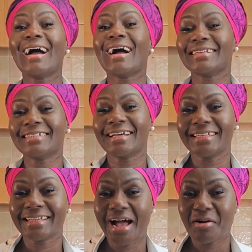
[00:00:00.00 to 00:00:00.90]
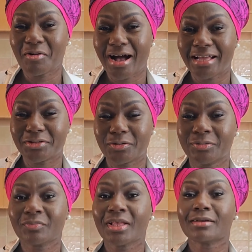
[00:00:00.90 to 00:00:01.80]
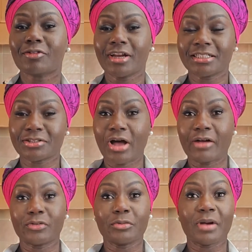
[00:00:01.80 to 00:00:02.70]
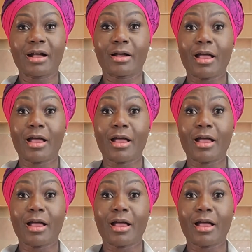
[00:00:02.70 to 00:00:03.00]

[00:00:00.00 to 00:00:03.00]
Hi darling, how are you? Great to have you back.